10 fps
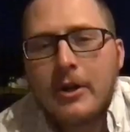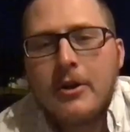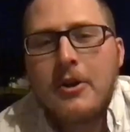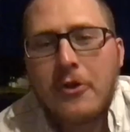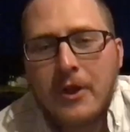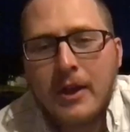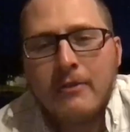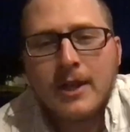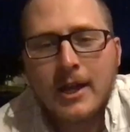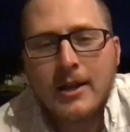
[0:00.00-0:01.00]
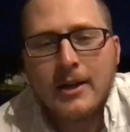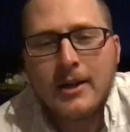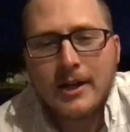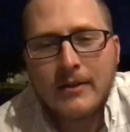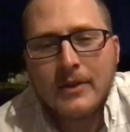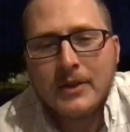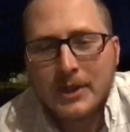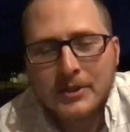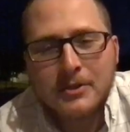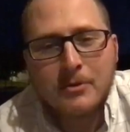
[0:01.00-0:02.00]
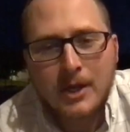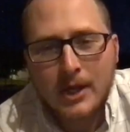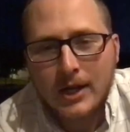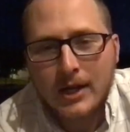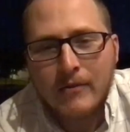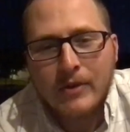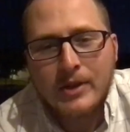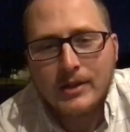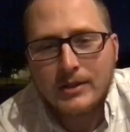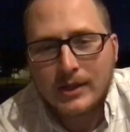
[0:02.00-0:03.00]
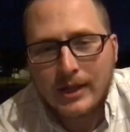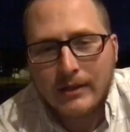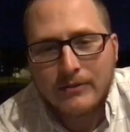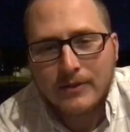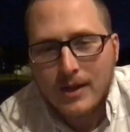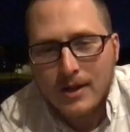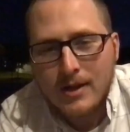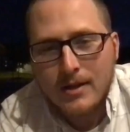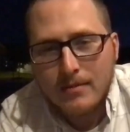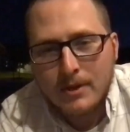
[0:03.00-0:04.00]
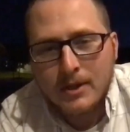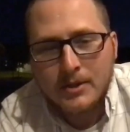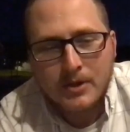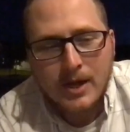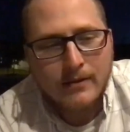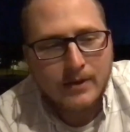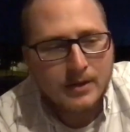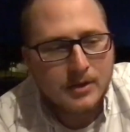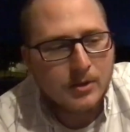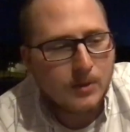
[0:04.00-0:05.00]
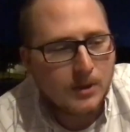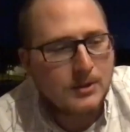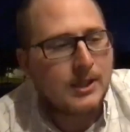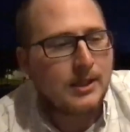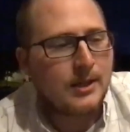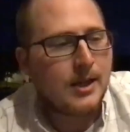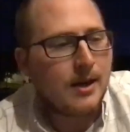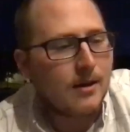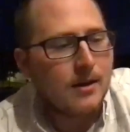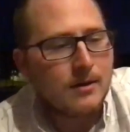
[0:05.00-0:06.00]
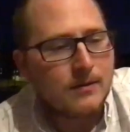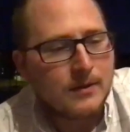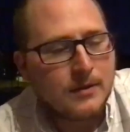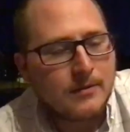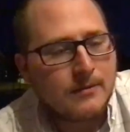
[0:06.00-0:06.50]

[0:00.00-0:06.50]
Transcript: you think that everything's okay, everything's safe, because you have it so well taken care of, and